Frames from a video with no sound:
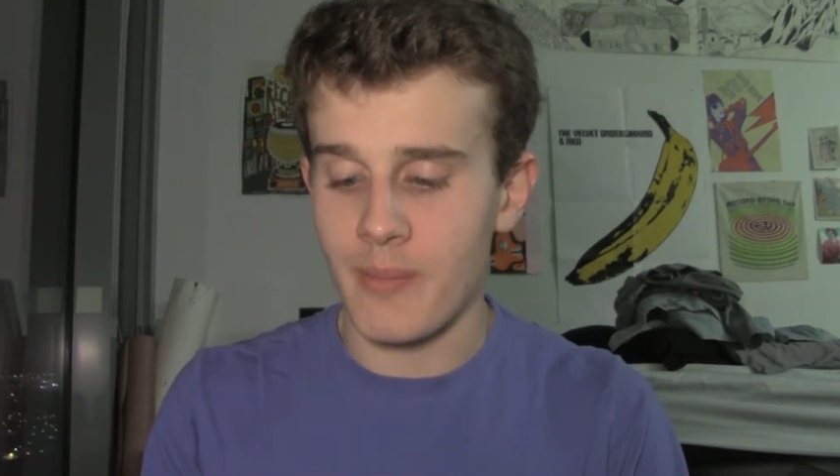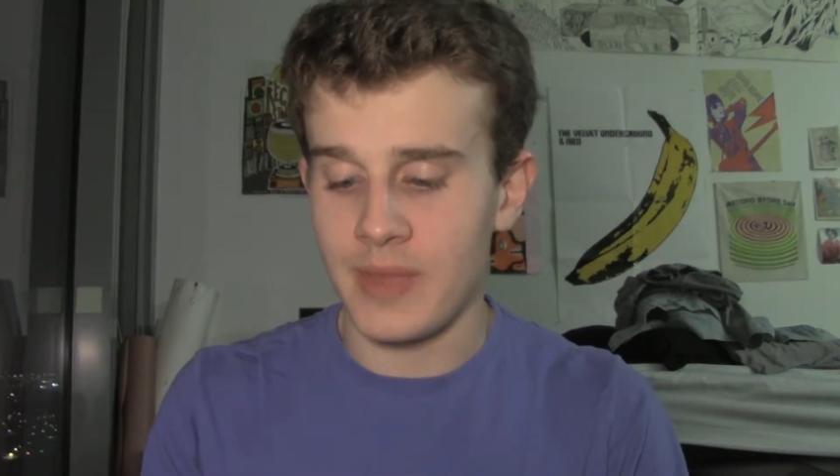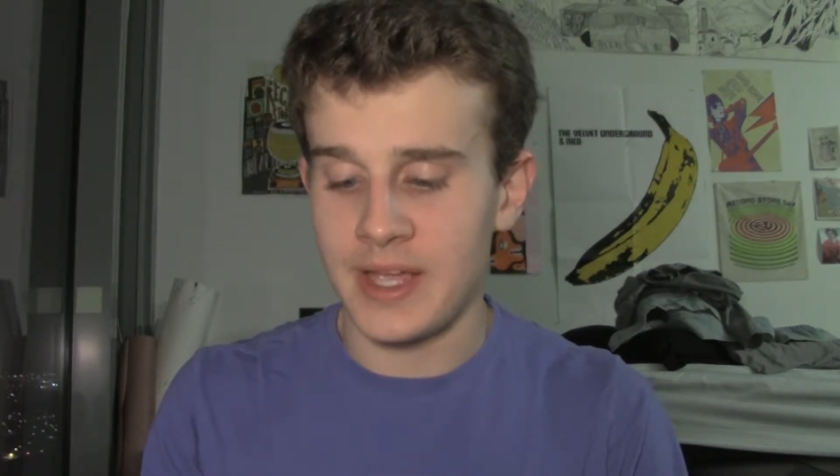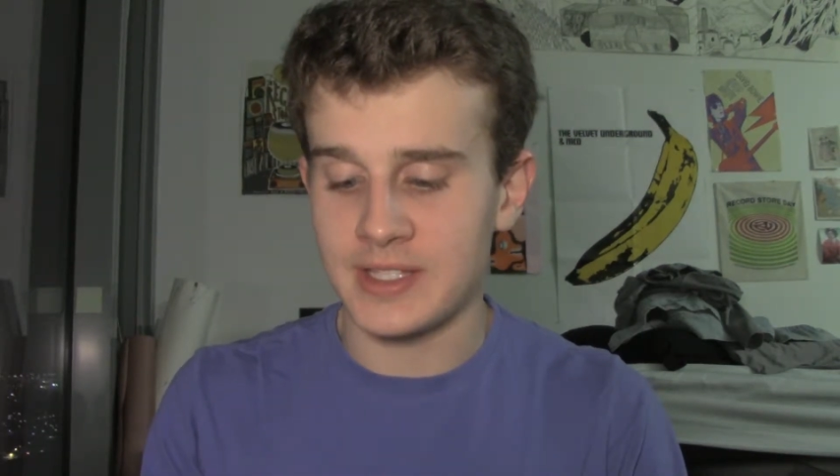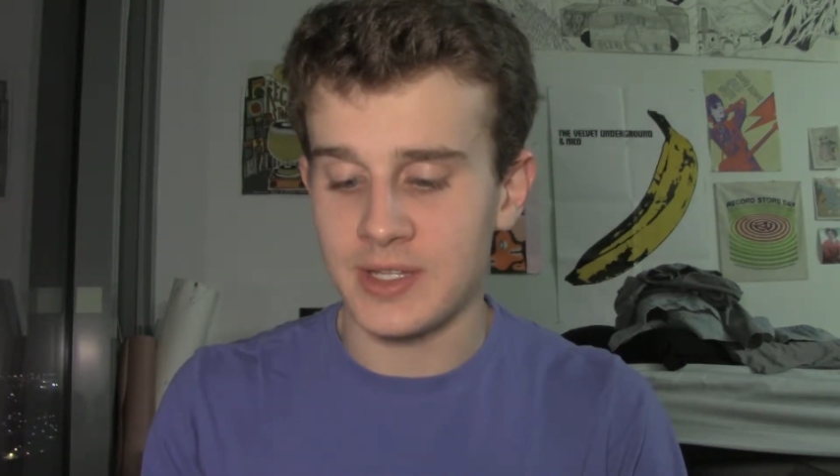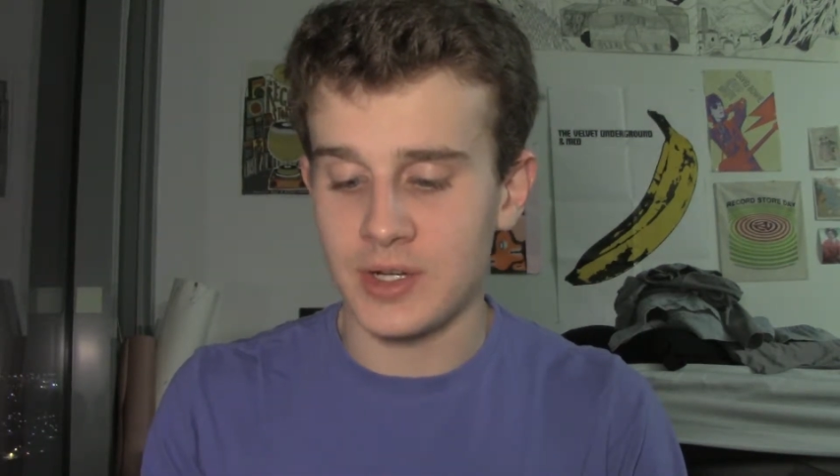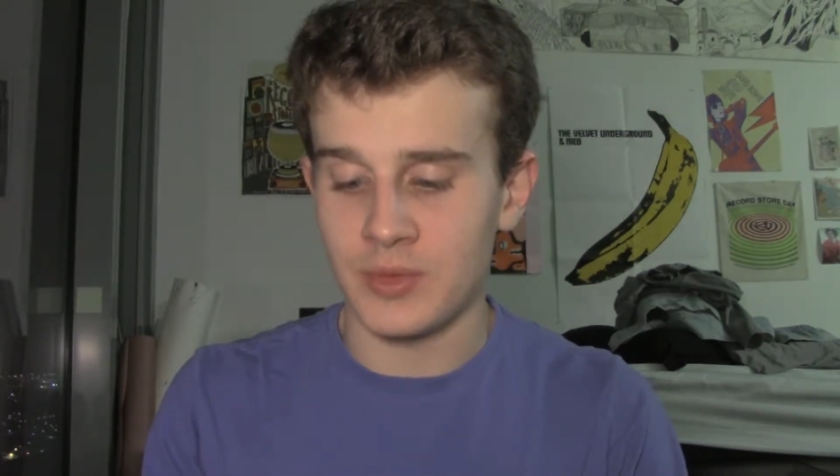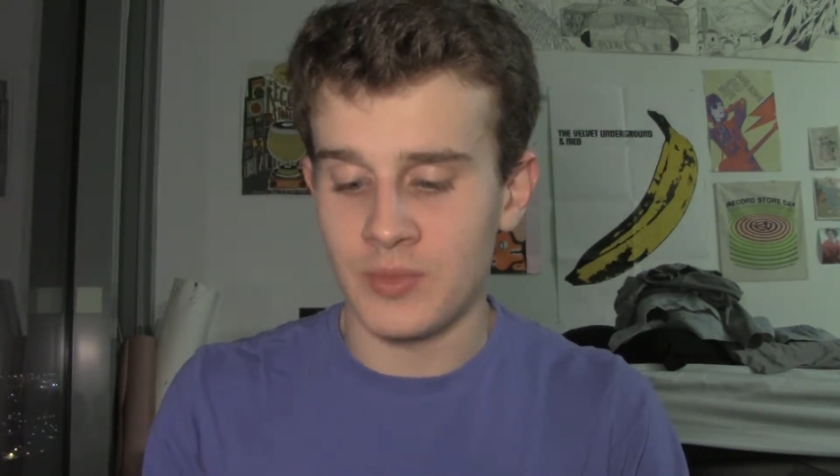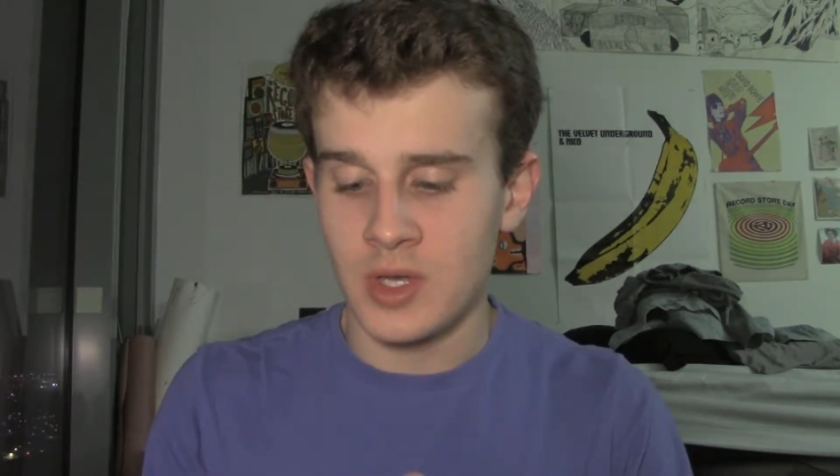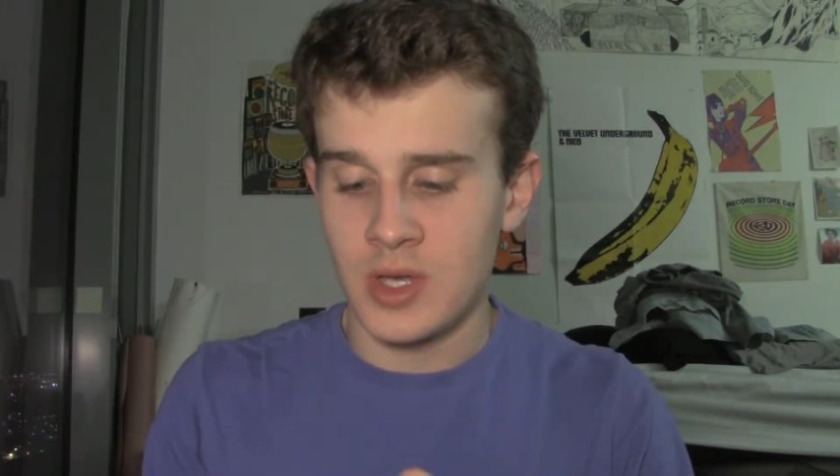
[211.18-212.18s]
It's
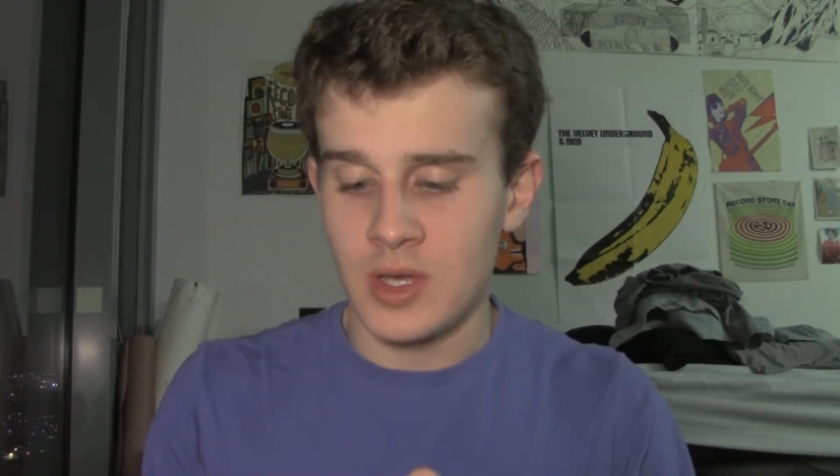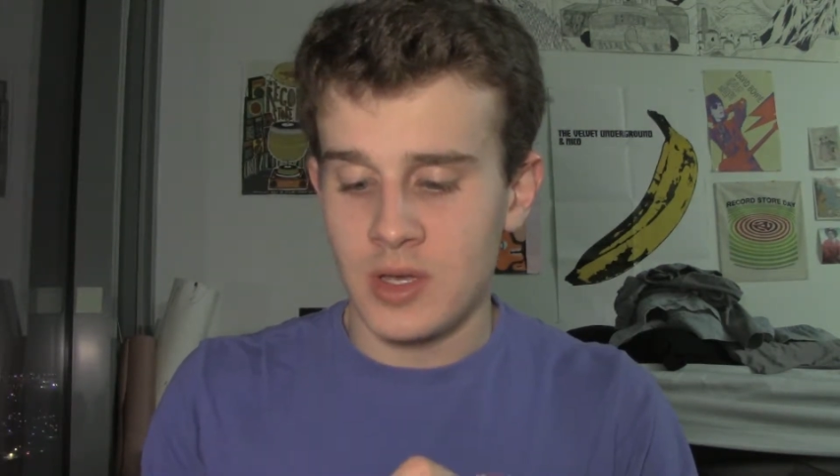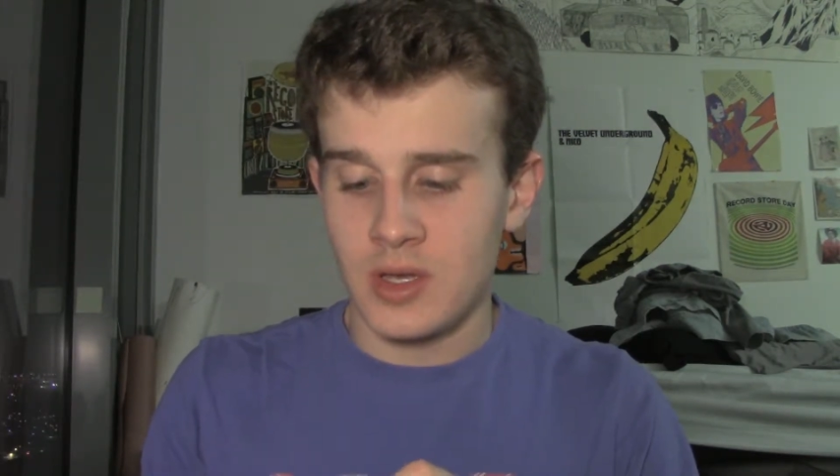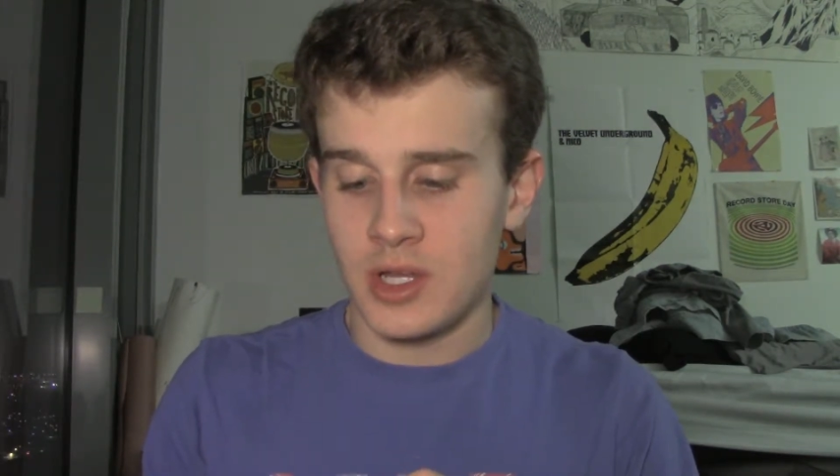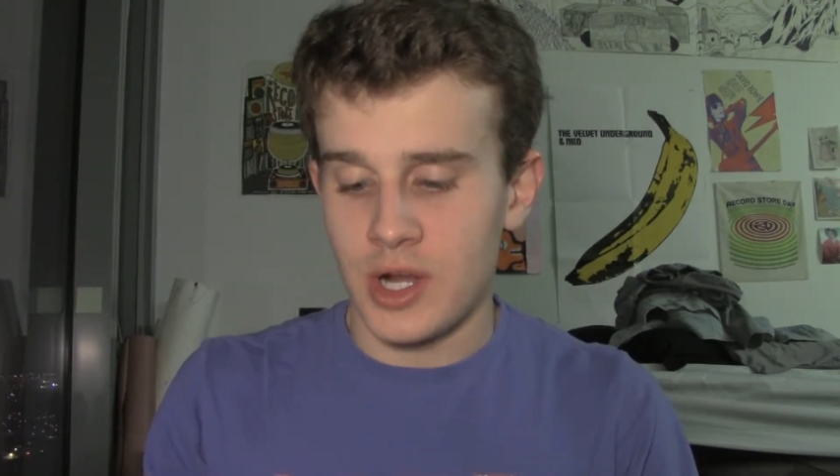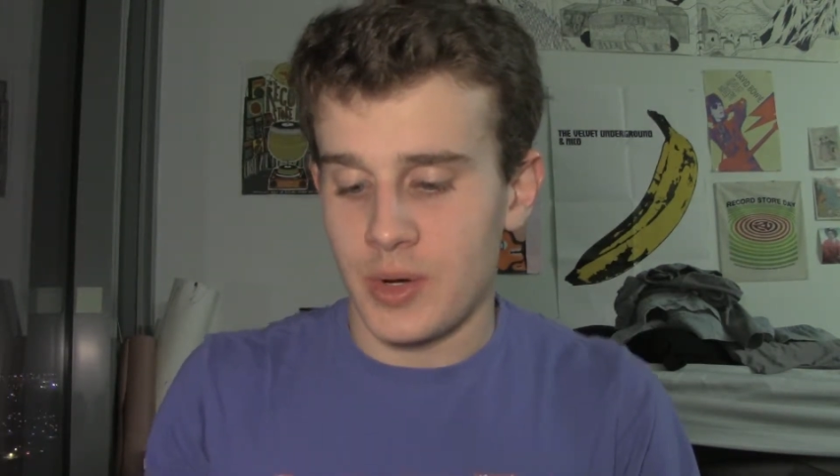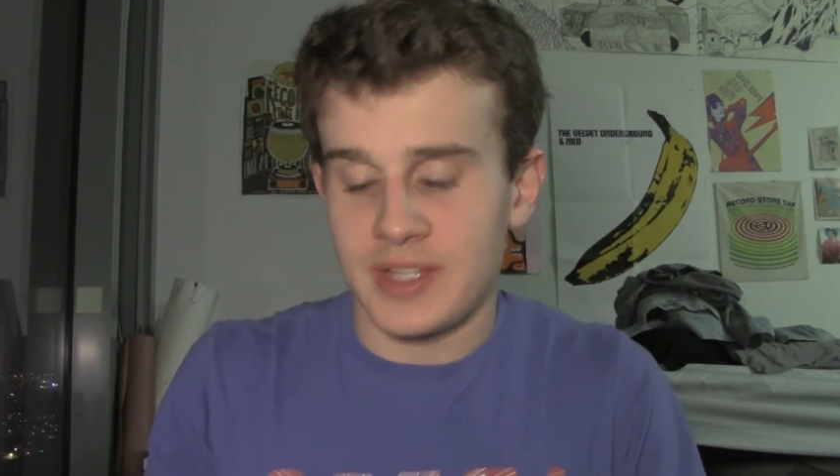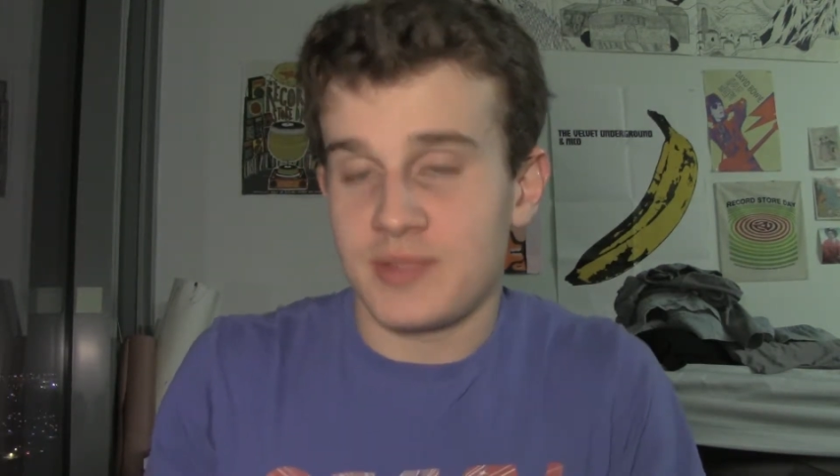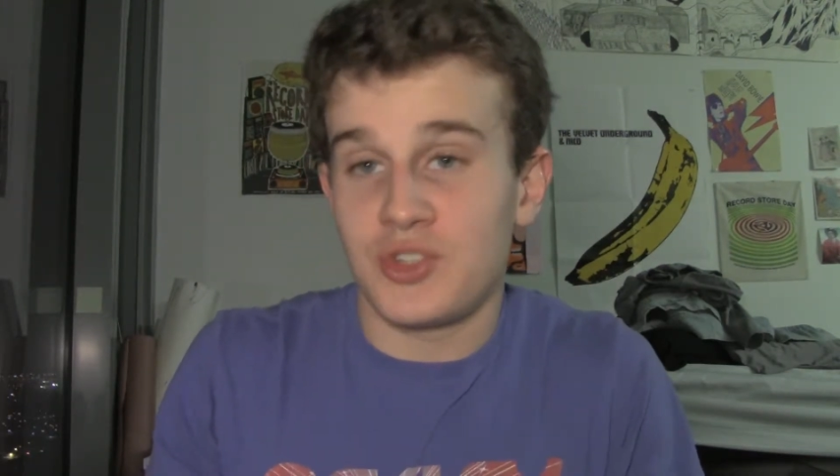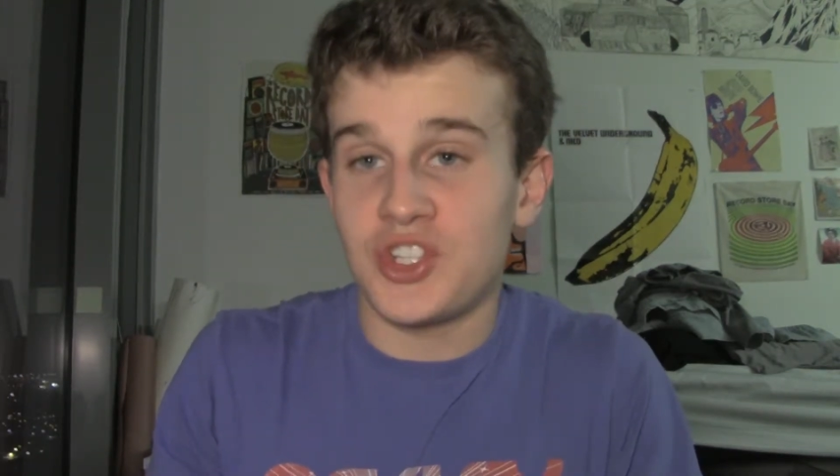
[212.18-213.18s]

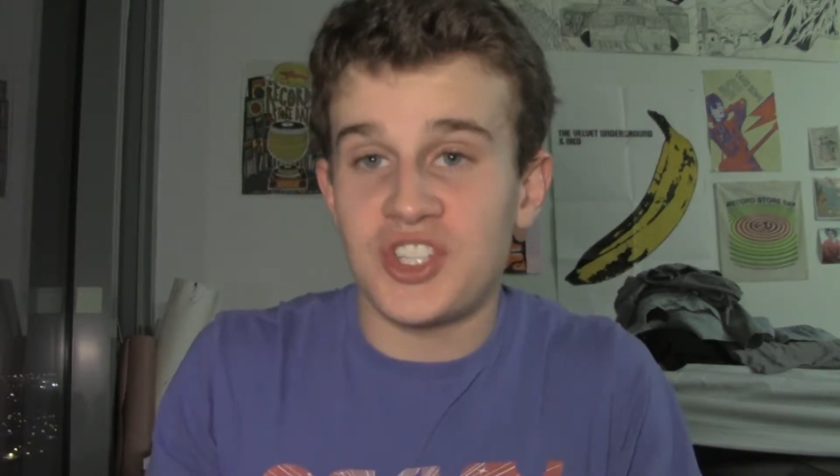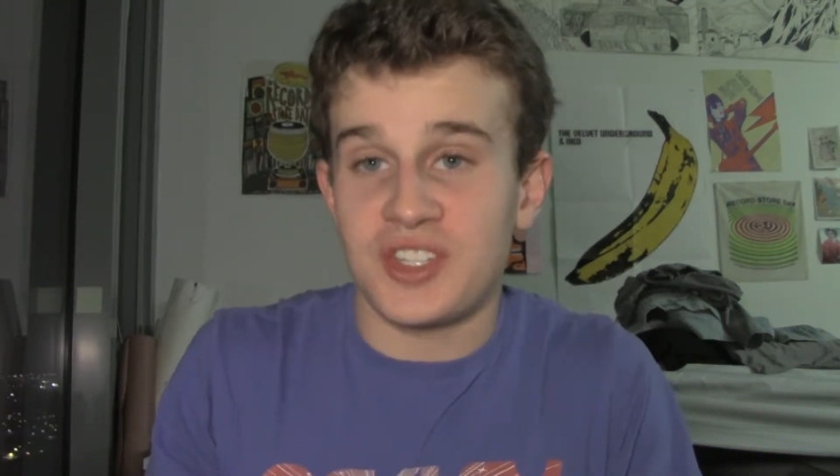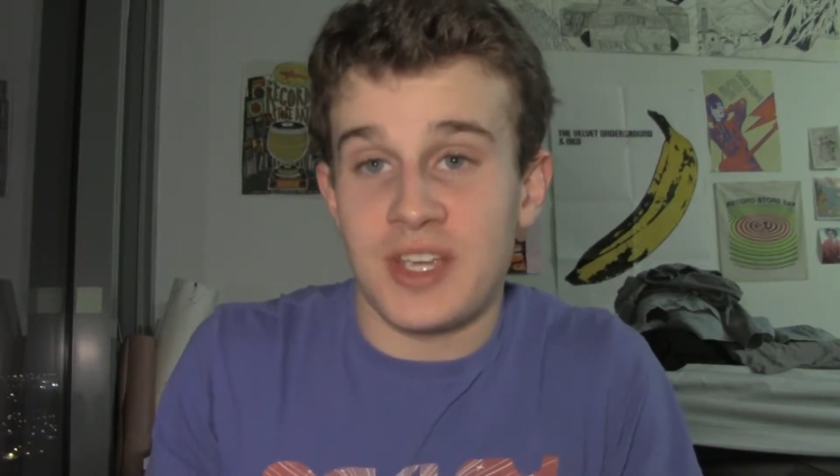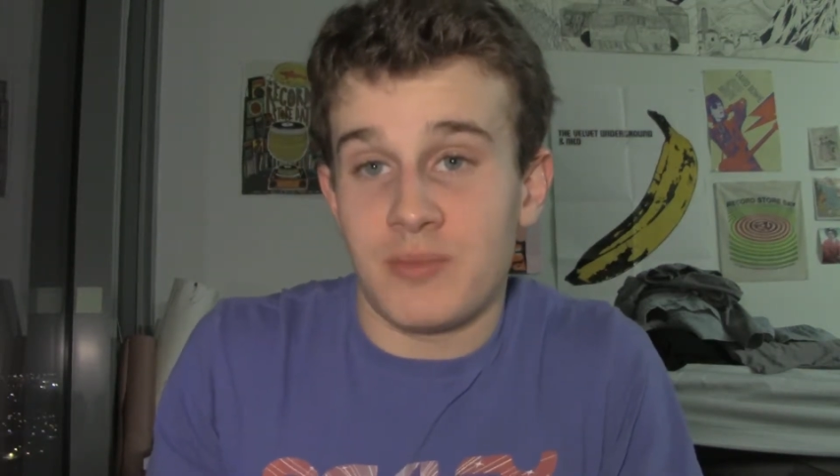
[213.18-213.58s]
just a